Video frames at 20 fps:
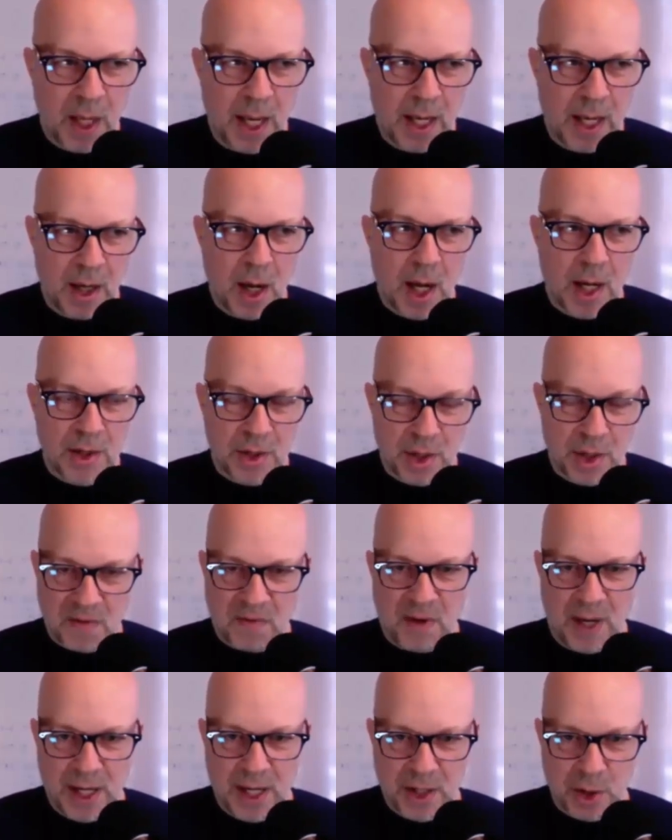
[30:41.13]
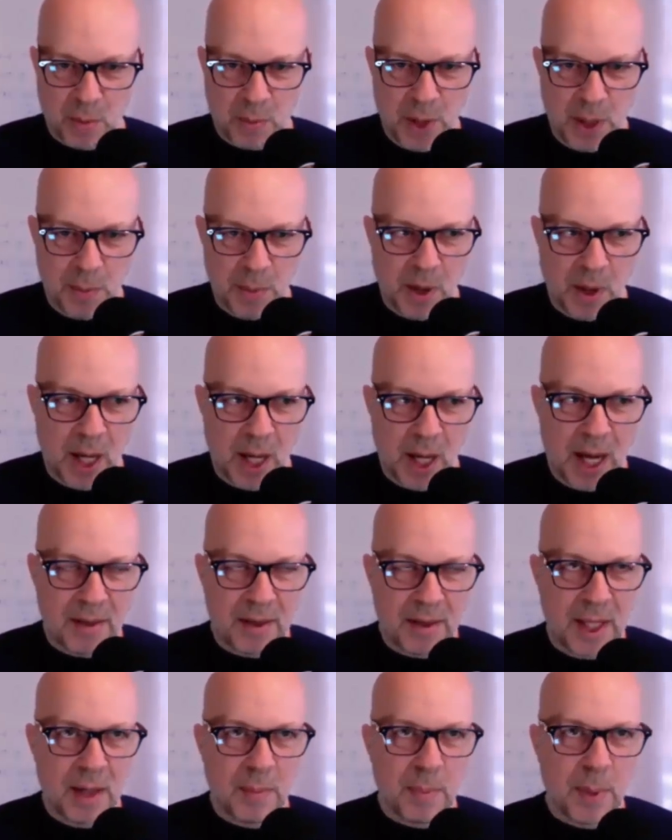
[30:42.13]
and not just financial people. I
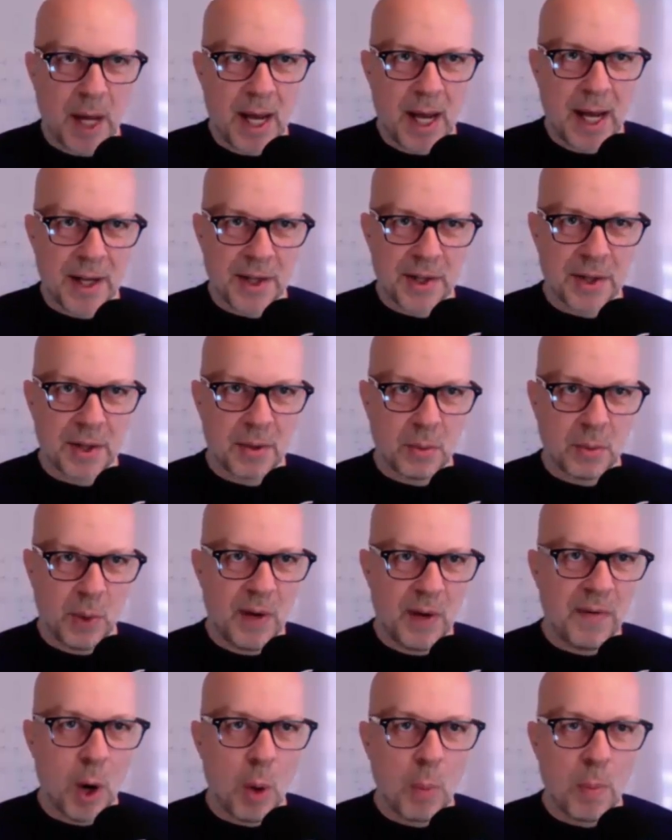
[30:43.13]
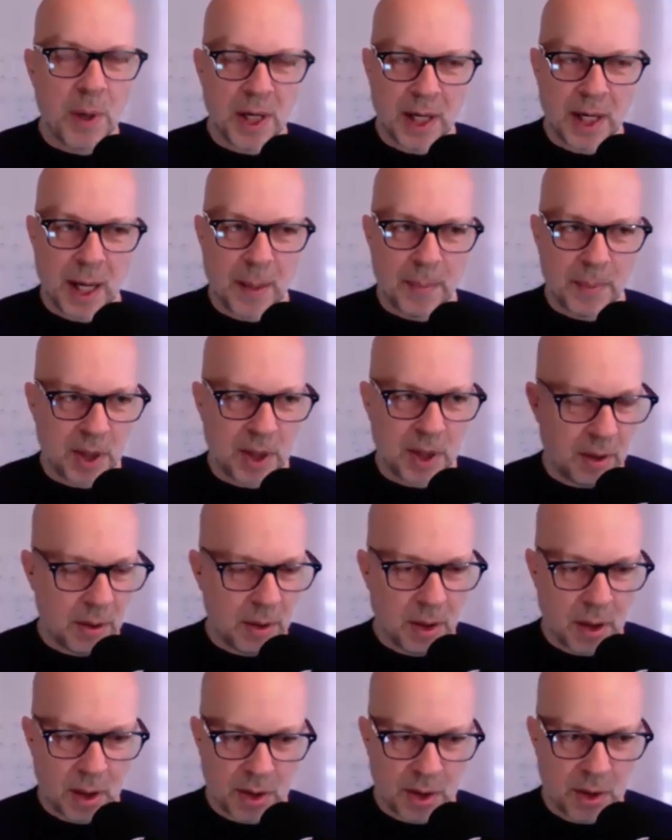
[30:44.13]
think by us, we've opened it up
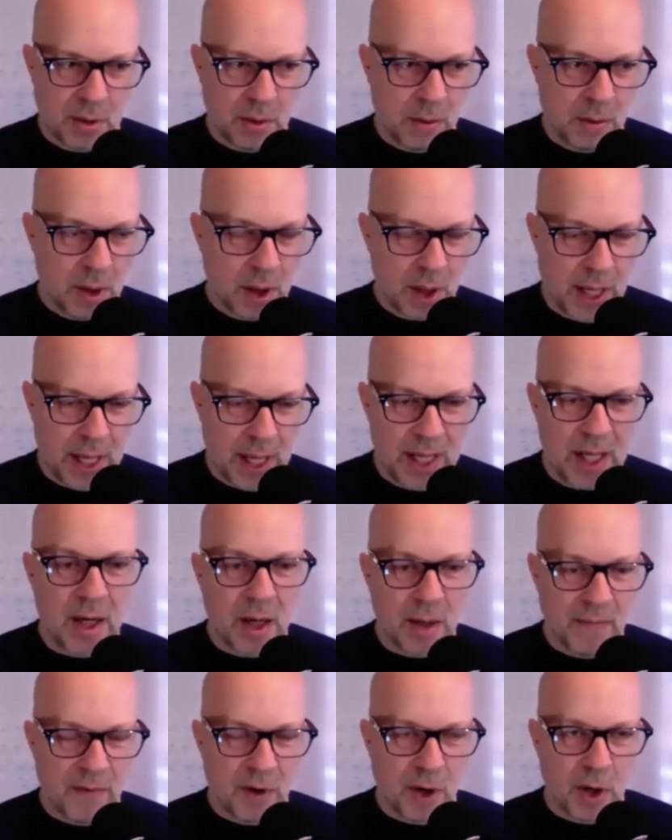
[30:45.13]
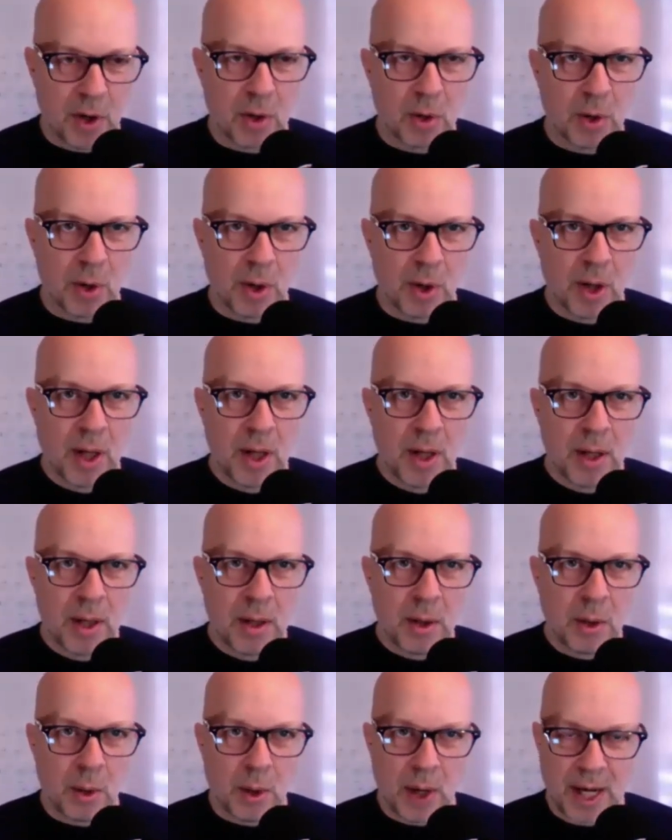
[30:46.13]
to any vertical
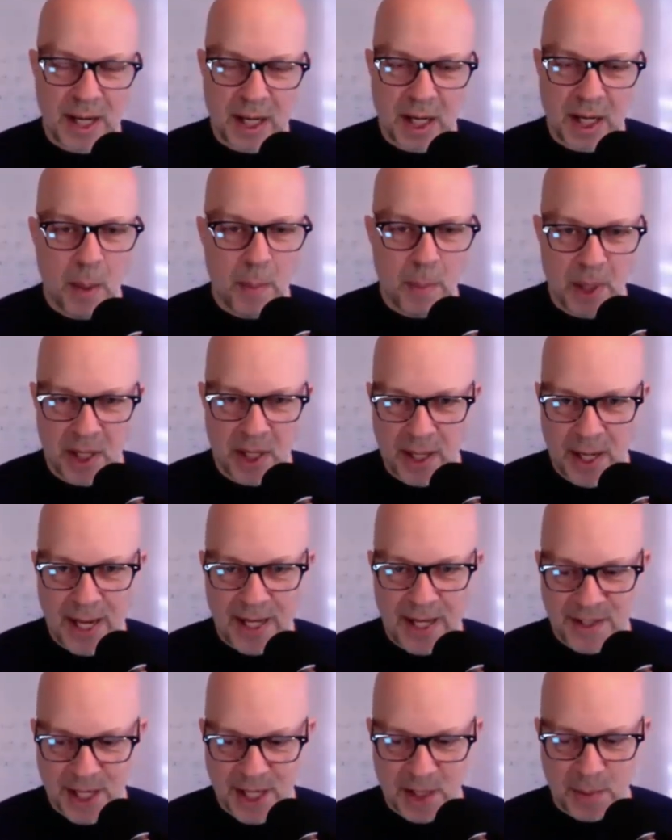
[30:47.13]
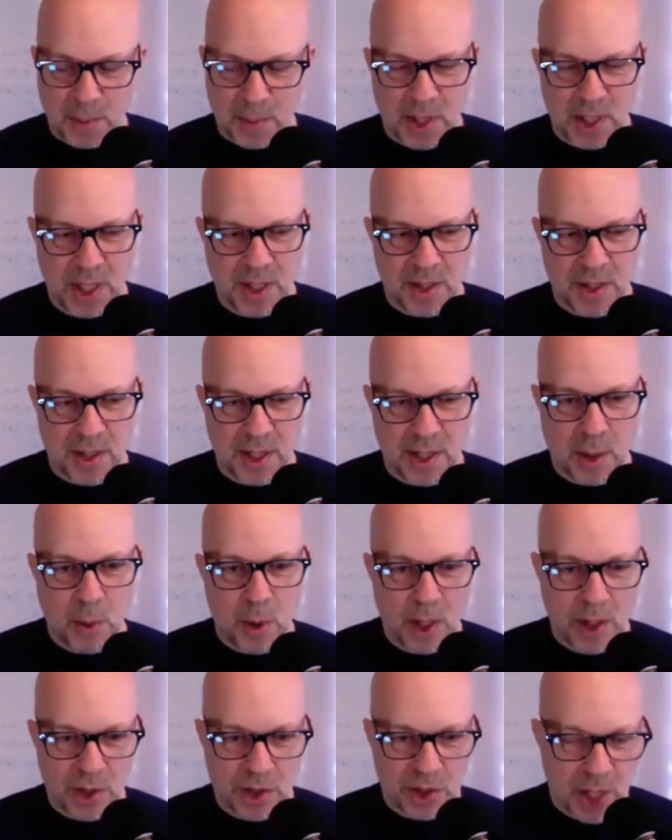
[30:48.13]
or any company that has expertise and they
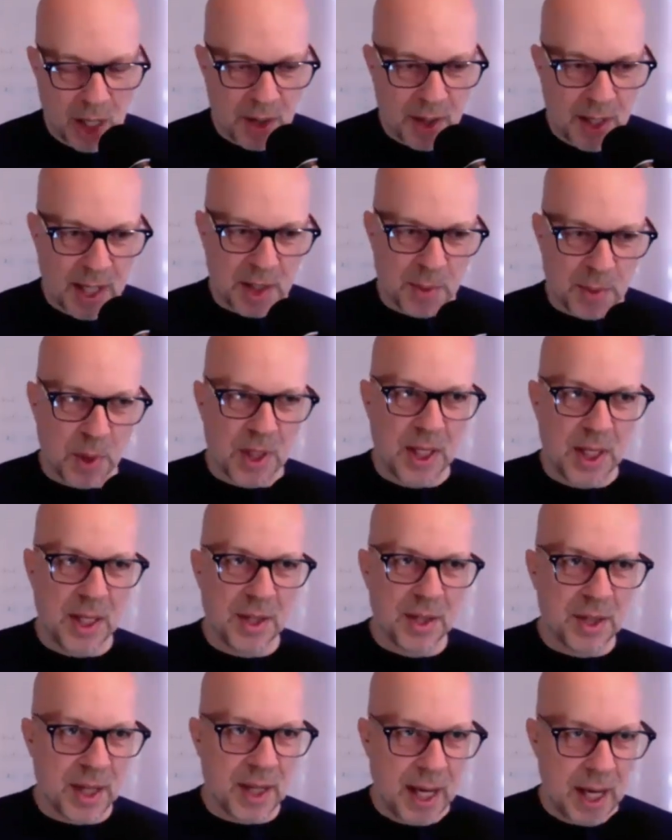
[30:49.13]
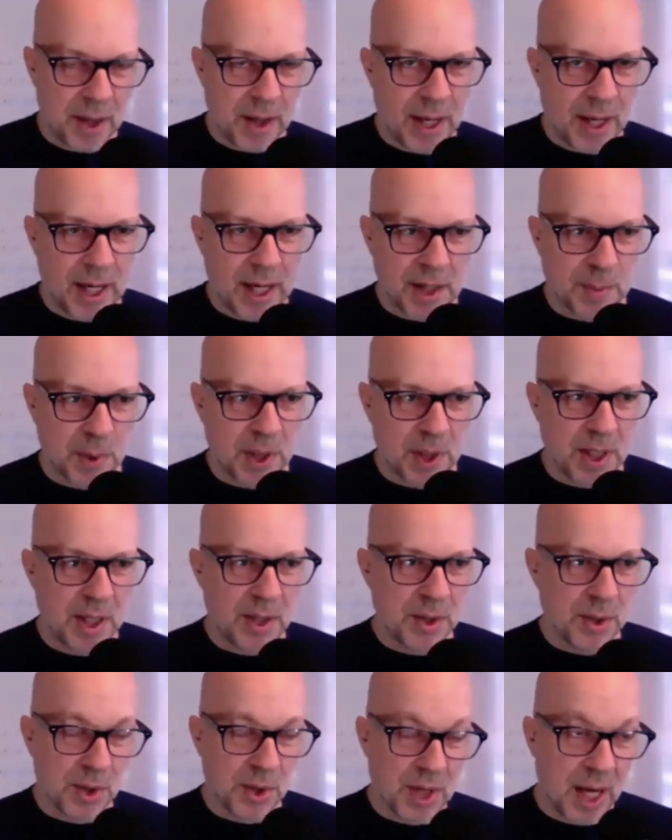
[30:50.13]
want to share that expertise, scale that
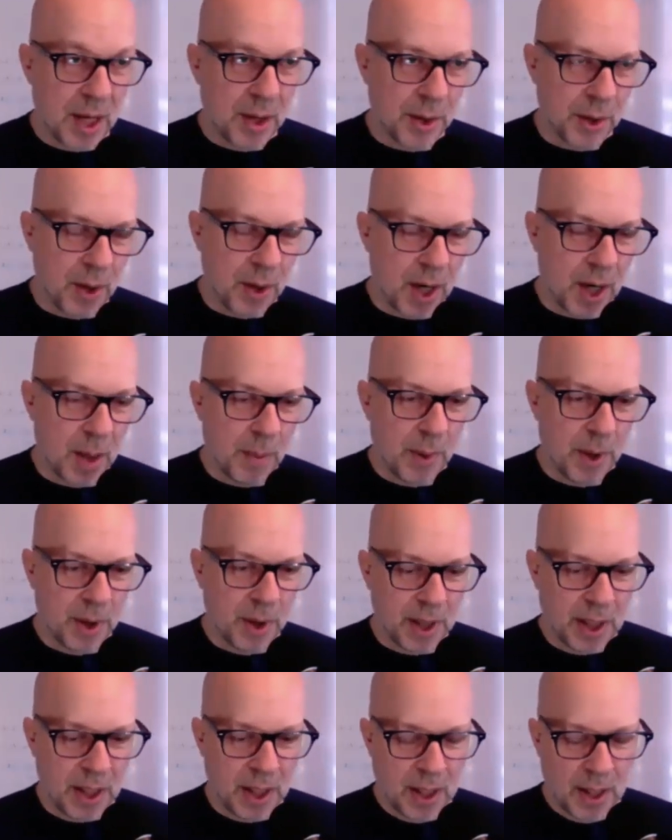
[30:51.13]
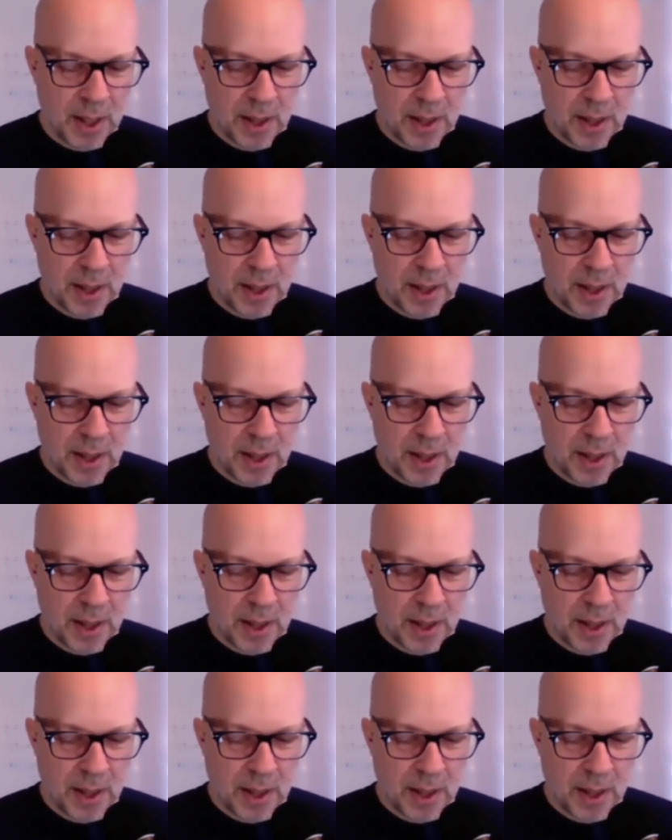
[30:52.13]
expertise, or scale their credibility.